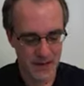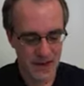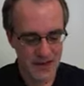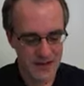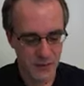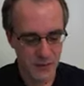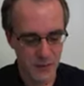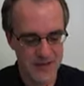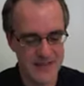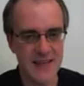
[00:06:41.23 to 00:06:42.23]
And so what
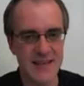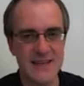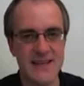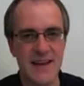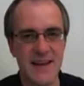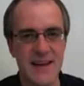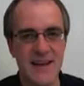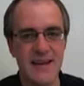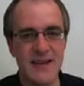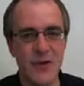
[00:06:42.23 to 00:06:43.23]
we see is that
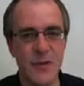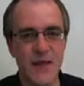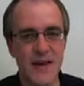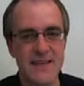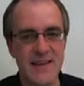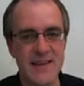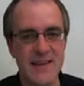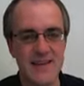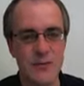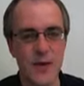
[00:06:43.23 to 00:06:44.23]
normalization
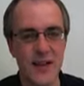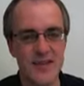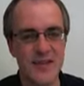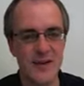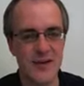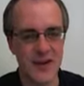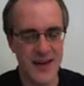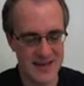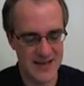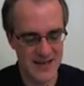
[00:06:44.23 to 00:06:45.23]
as well as
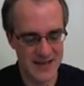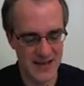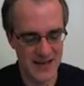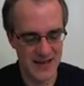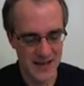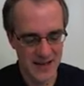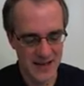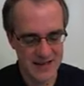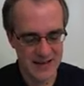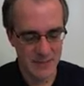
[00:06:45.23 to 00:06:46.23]
tokenization
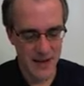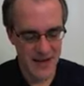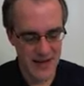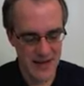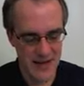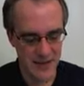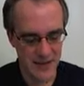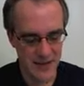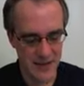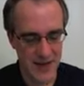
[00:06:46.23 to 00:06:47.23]
is dependent on
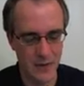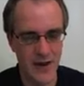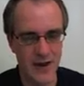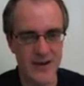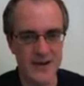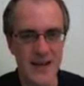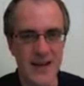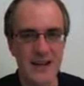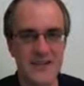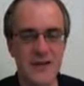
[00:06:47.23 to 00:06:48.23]
the language,
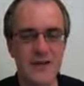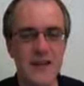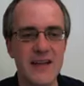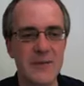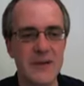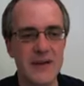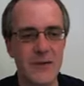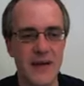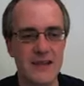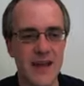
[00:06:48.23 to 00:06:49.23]
and so you need to be
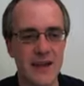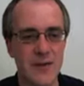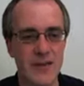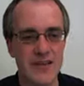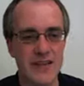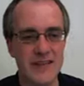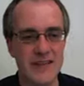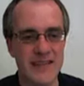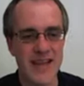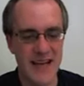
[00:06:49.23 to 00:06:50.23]
doing language
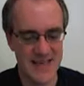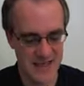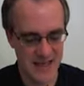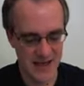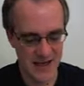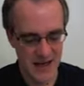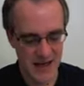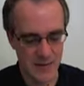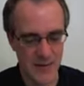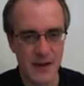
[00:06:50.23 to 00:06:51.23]
detection
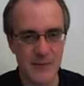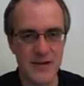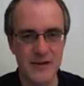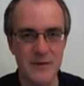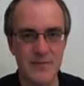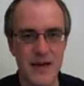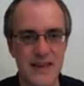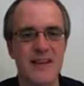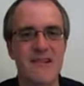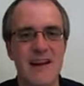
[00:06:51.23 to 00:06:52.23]
to be able to make
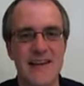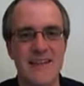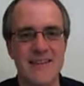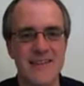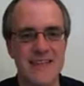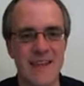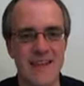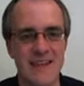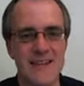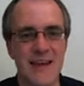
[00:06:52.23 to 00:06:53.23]
the correct
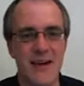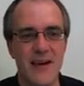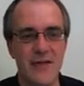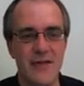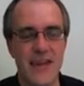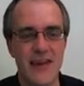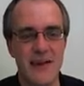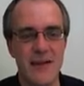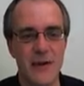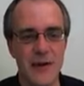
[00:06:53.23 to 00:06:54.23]
decisions of then
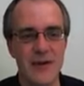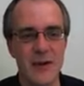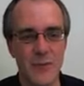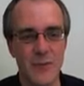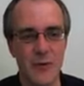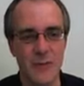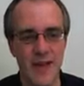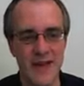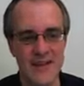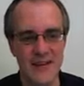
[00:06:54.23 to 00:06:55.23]
doing term
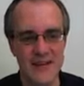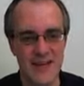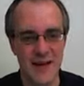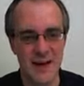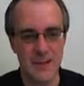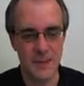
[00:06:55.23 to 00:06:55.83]
normalization.